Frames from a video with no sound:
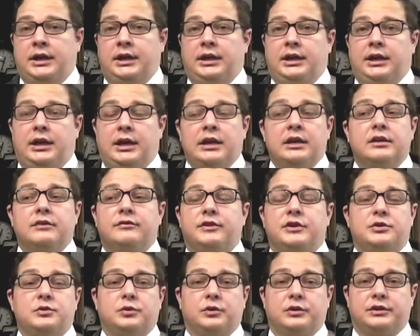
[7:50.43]
any
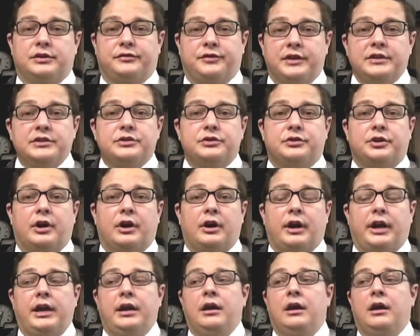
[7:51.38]
individual defense
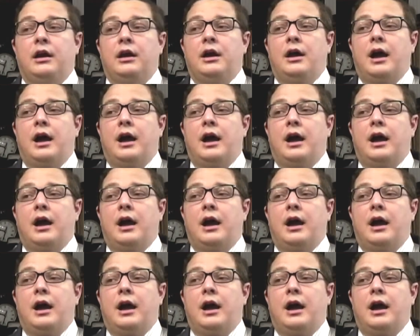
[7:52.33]
attorney,